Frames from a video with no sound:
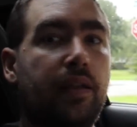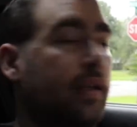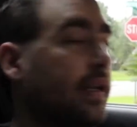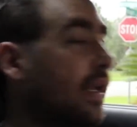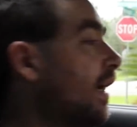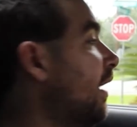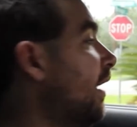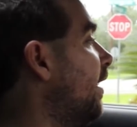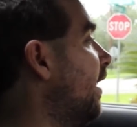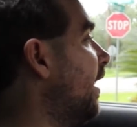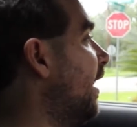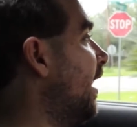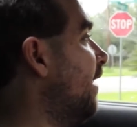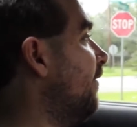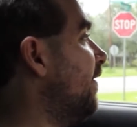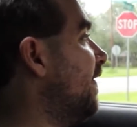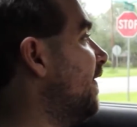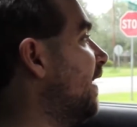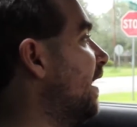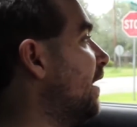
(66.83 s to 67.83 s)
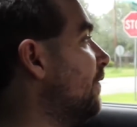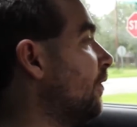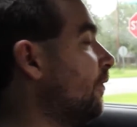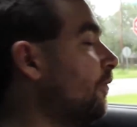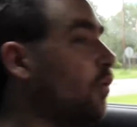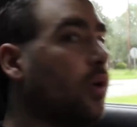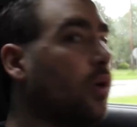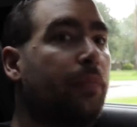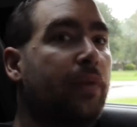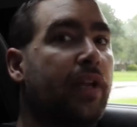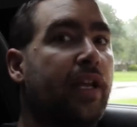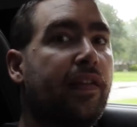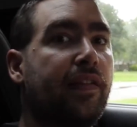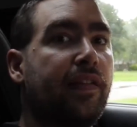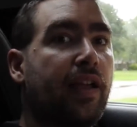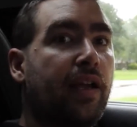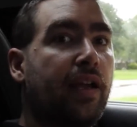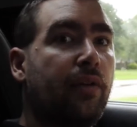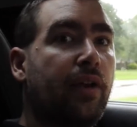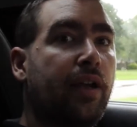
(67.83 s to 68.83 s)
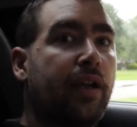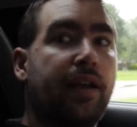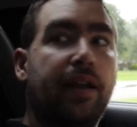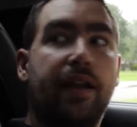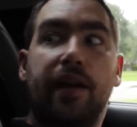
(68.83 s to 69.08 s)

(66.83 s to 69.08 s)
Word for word: Now, I have it set for four P S I right